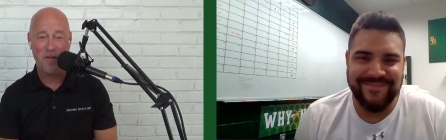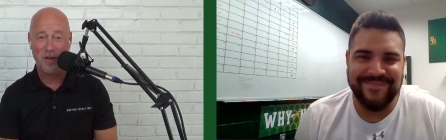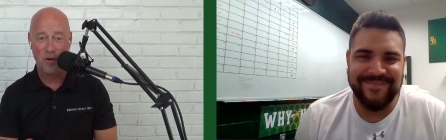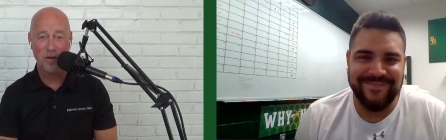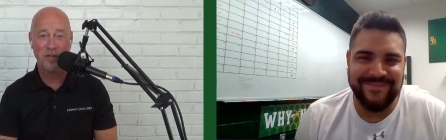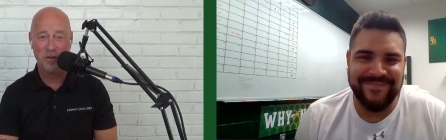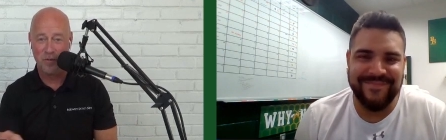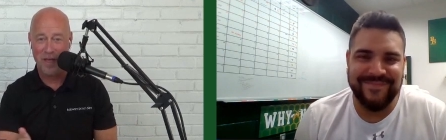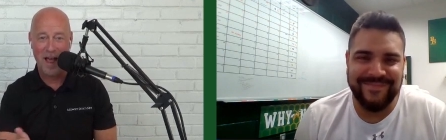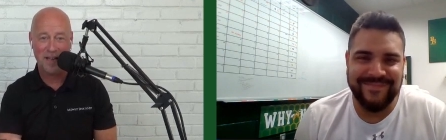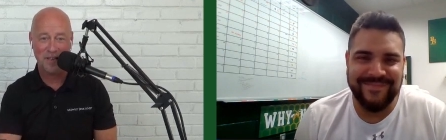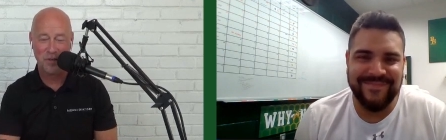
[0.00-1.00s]
Speaker 1: he couldn't do
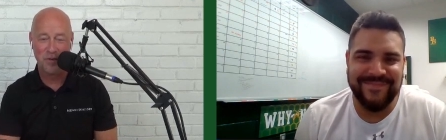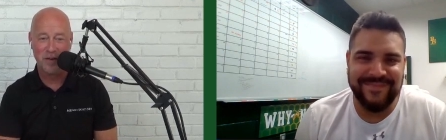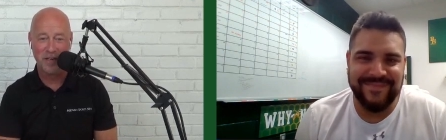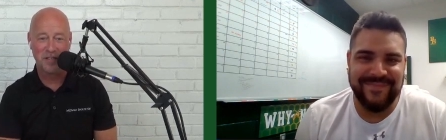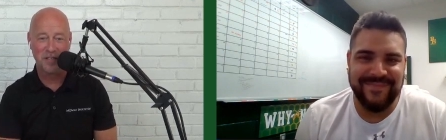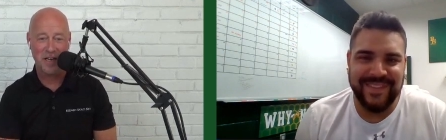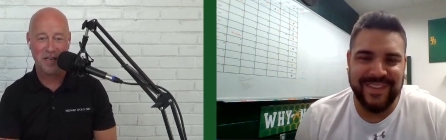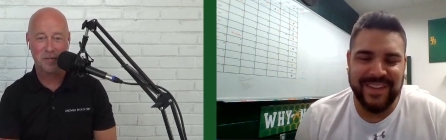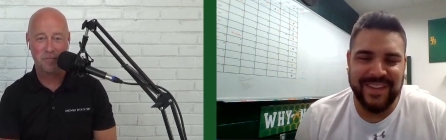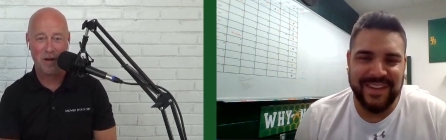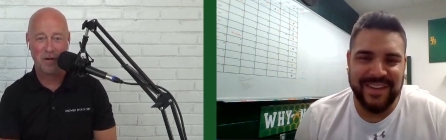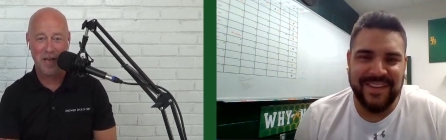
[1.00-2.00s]
that too in his
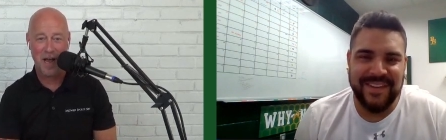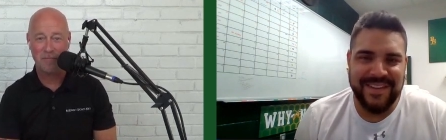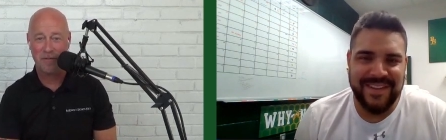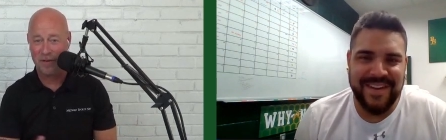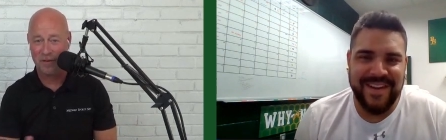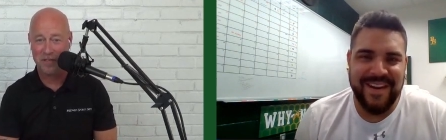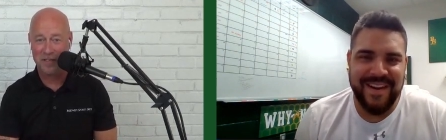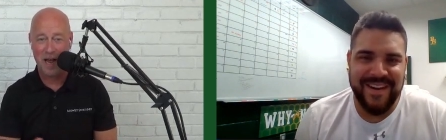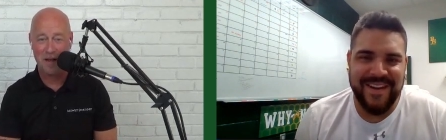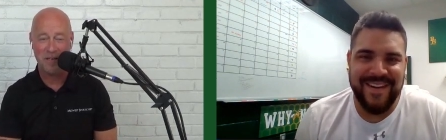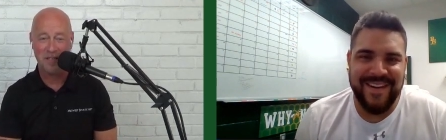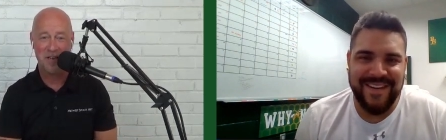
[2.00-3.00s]
spare time, if there's a
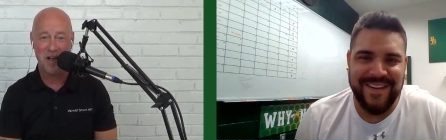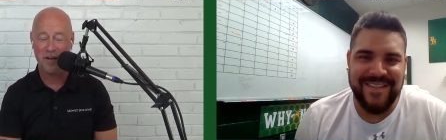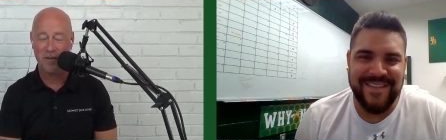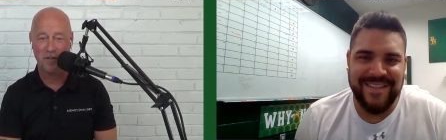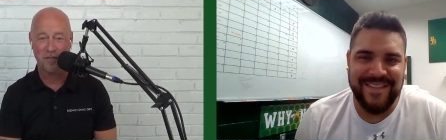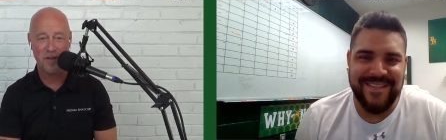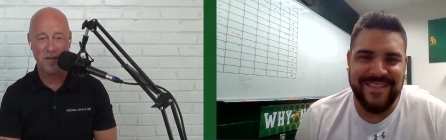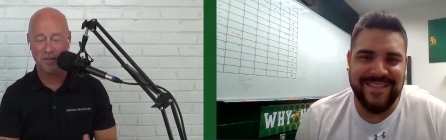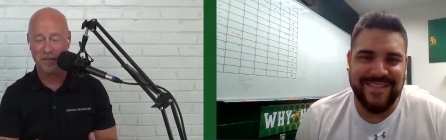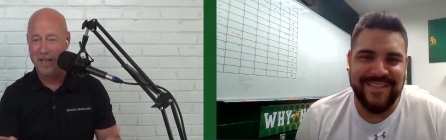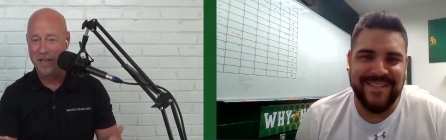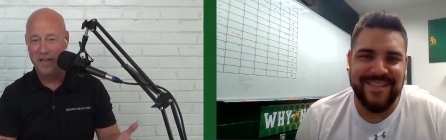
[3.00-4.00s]
time he's not on the
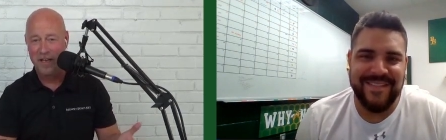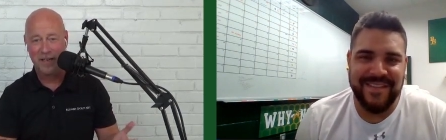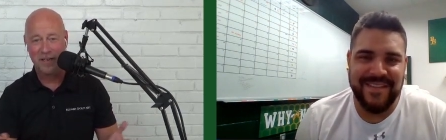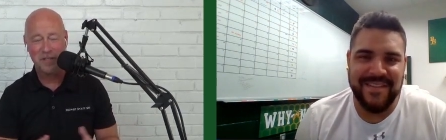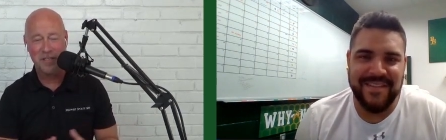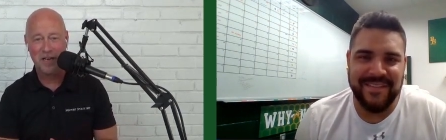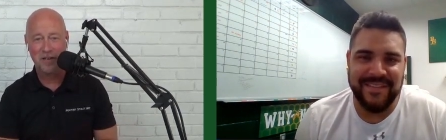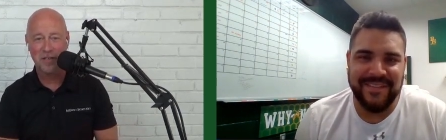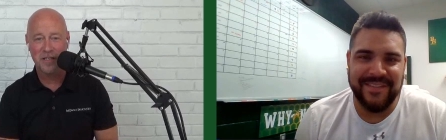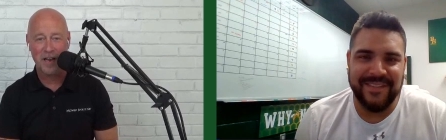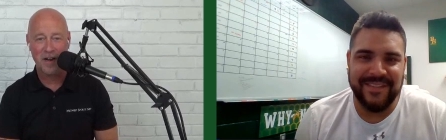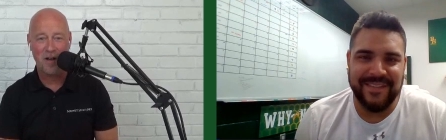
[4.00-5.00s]
field. Let's take a look
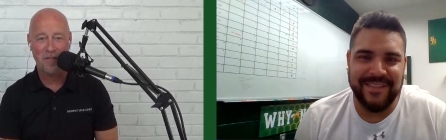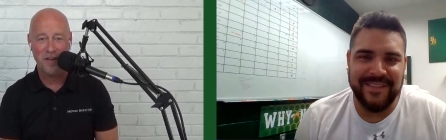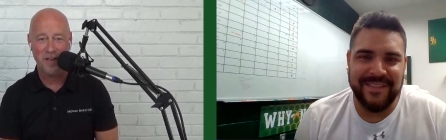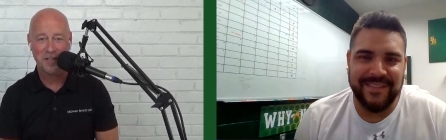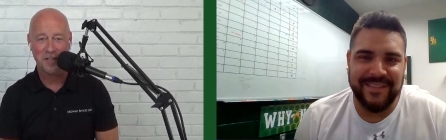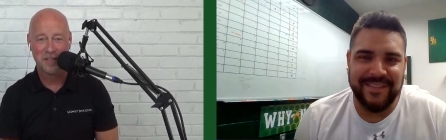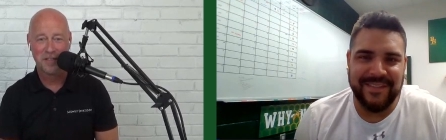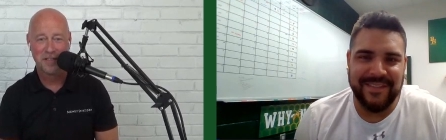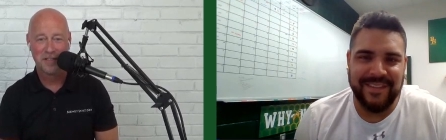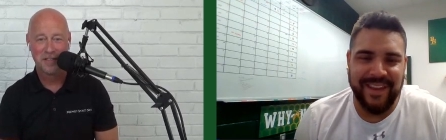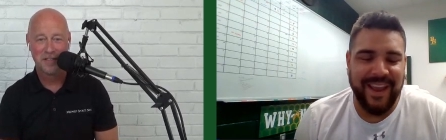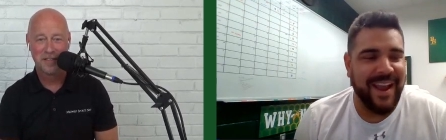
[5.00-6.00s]
at that offense.
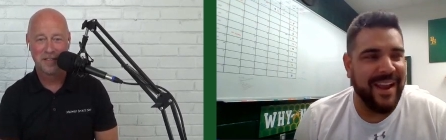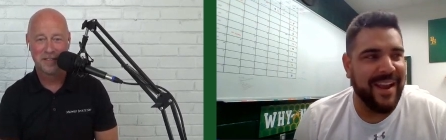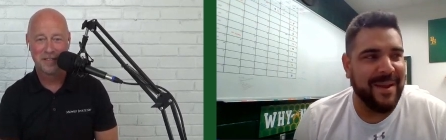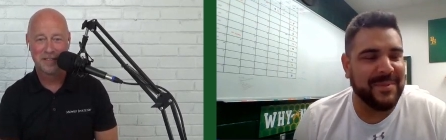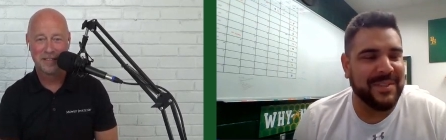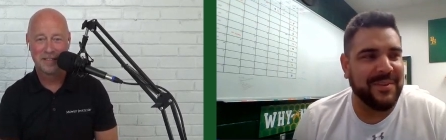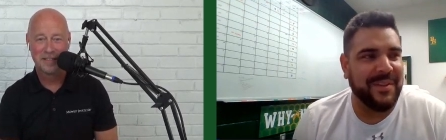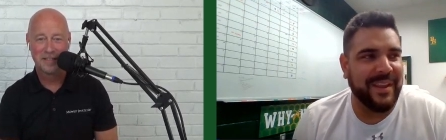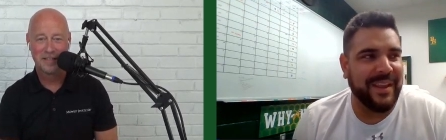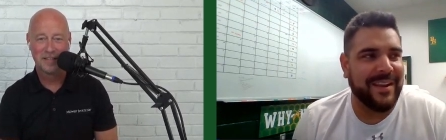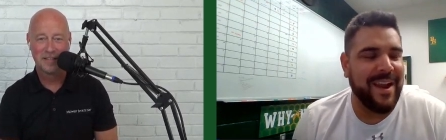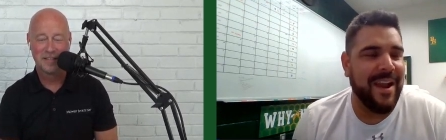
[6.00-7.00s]
Speaker 2: Yeah,
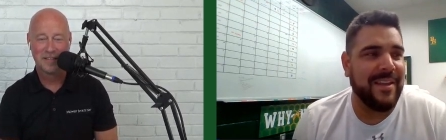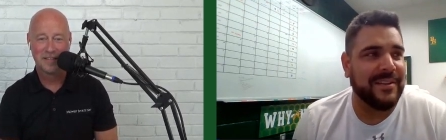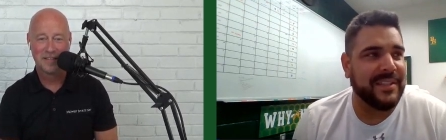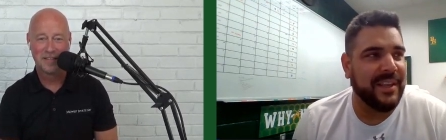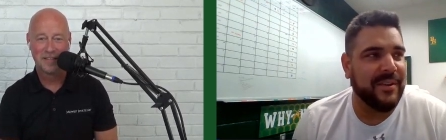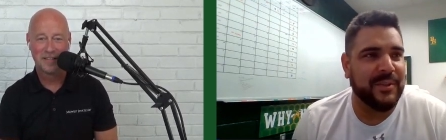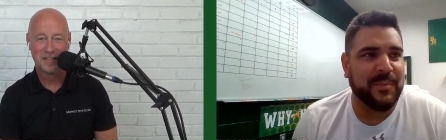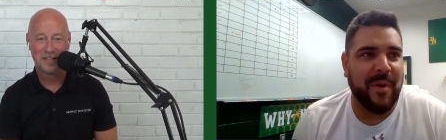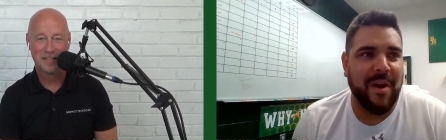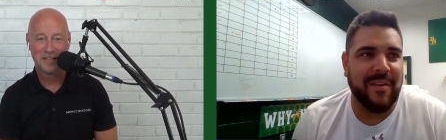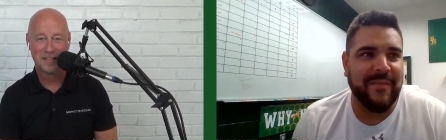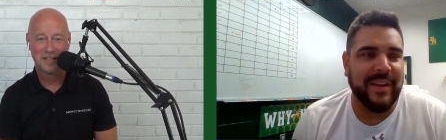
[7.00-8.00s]
absolutely. And Kyler's a huge
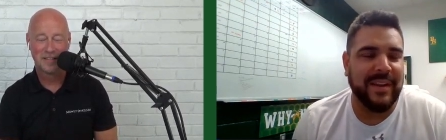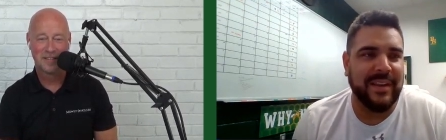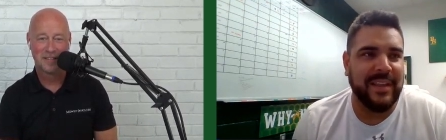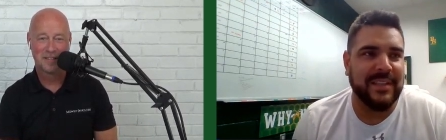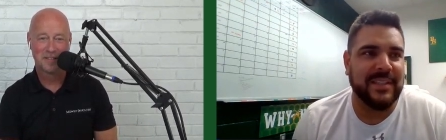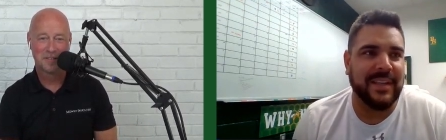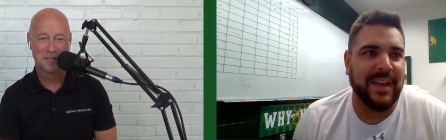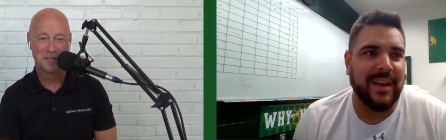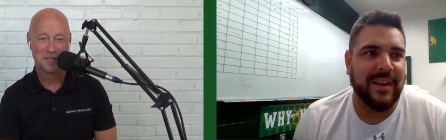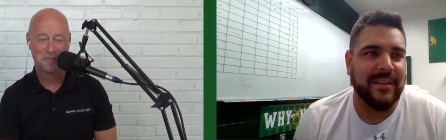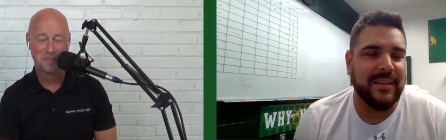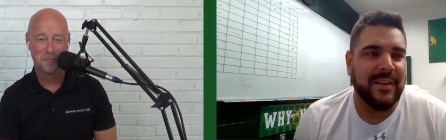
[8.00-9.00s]
part of it. And he's
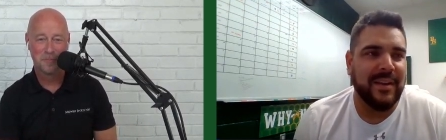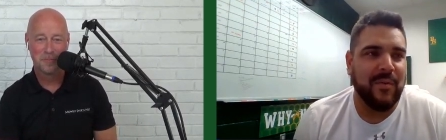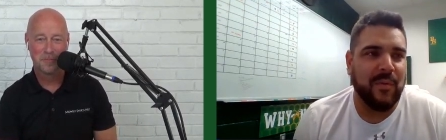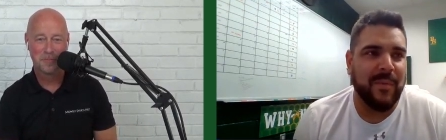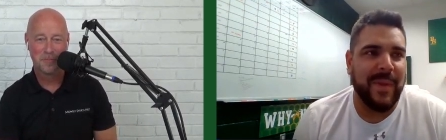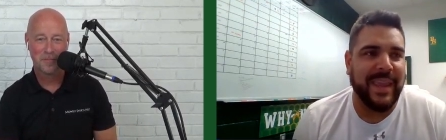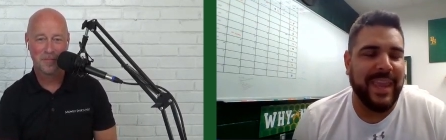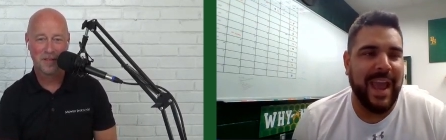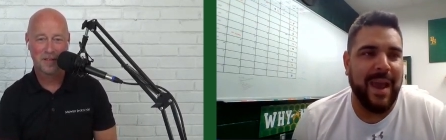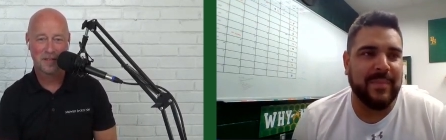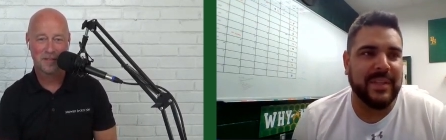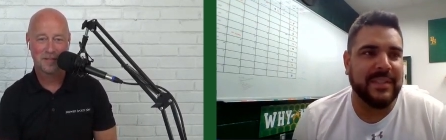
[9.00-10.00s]
one of my
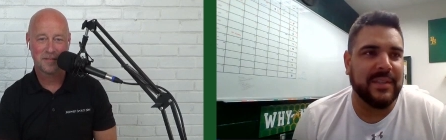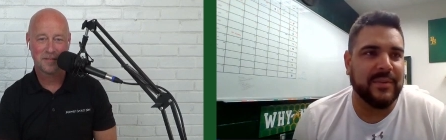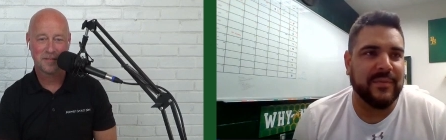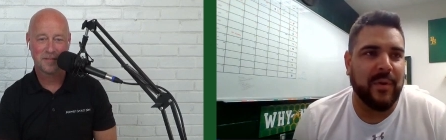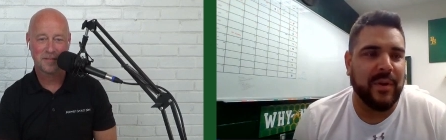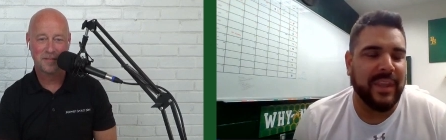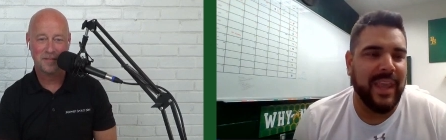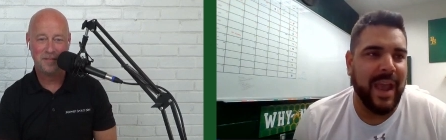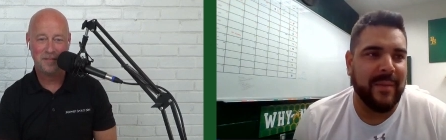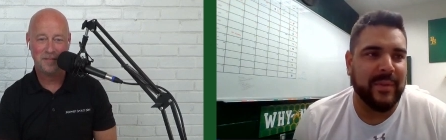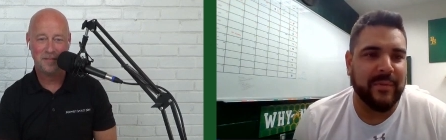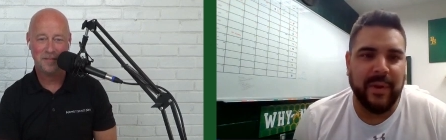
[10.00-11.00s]
captains. He was voted
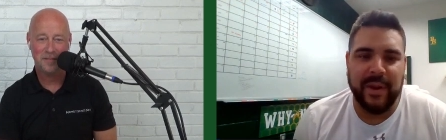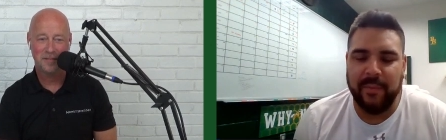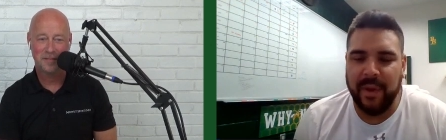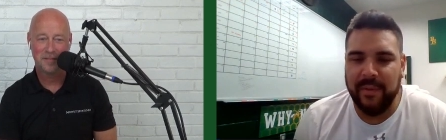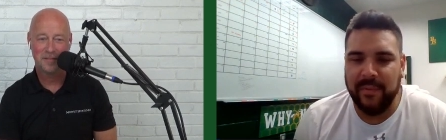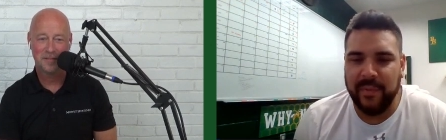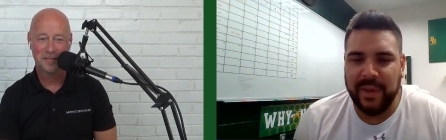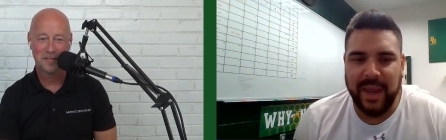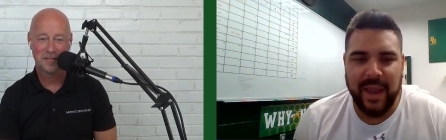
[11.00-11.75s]
captain right away when we